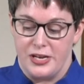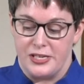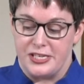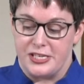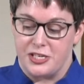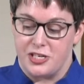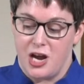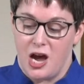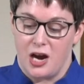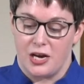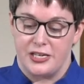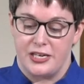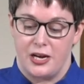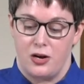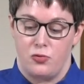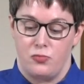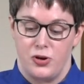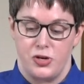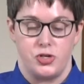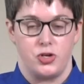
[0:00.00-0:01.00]
Stockdale
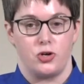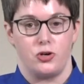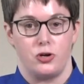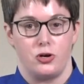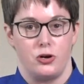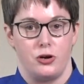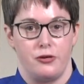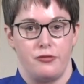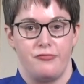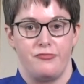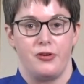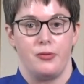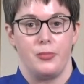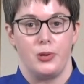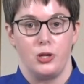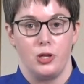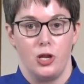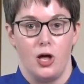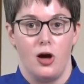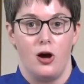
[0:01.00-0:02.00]
returned from a
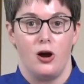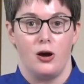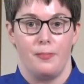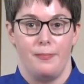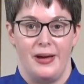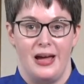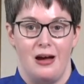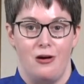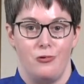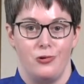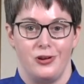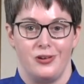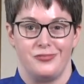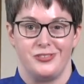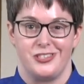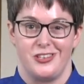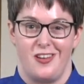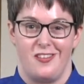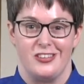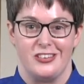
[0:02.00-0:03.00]
long bout of
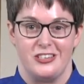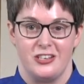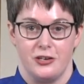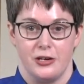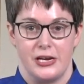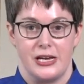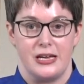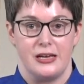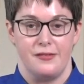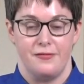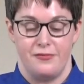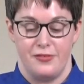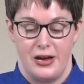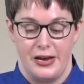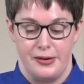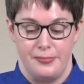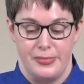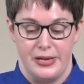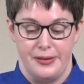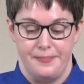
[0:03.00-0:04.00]
solitary
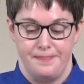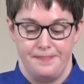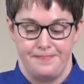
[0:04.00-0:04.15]
confinement.